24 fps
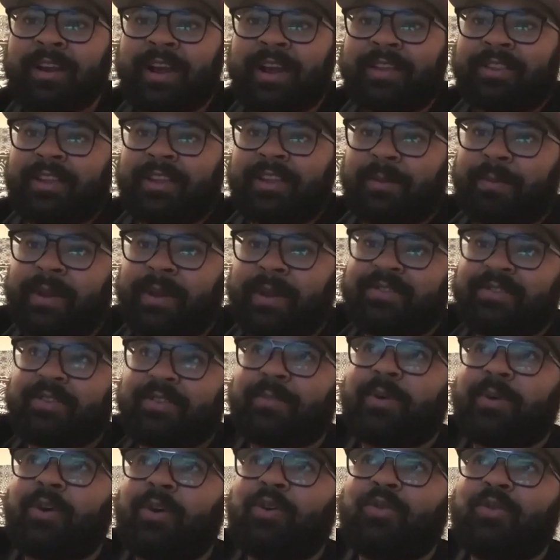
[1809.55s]
I think Patrick
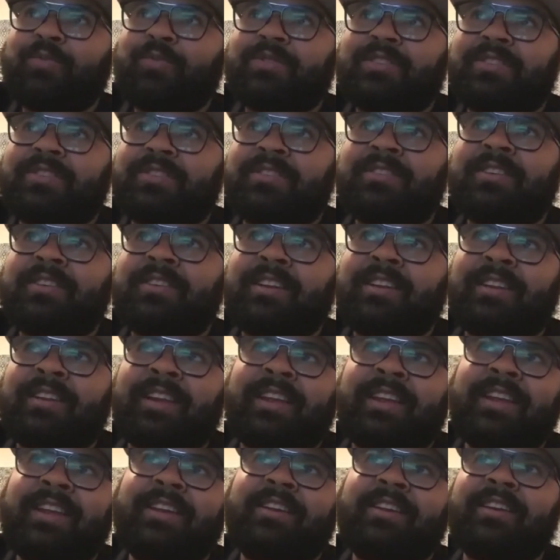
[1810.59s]
Mahomes,
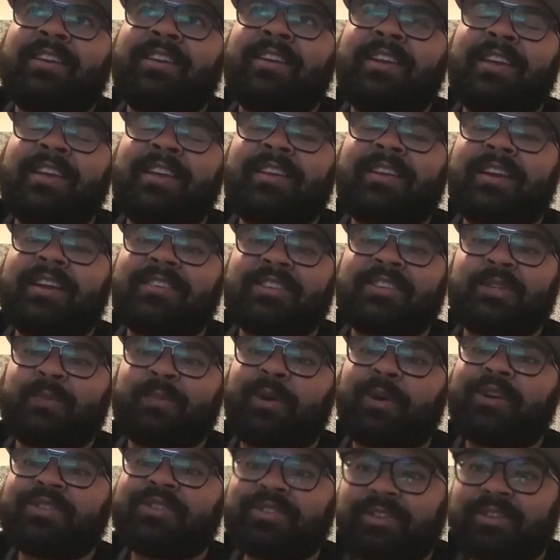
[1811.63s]
he takes this
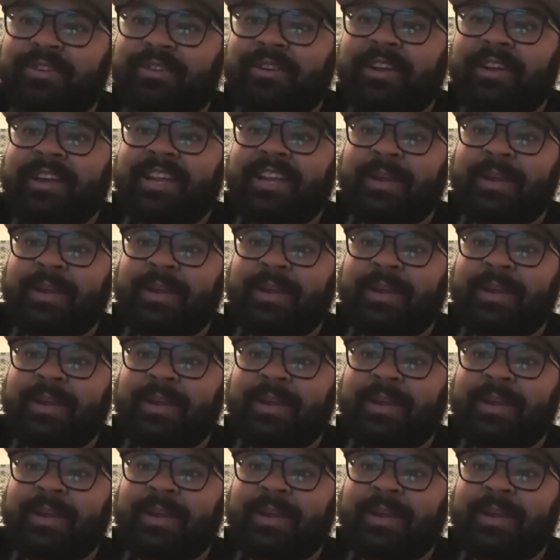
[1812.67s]
personal.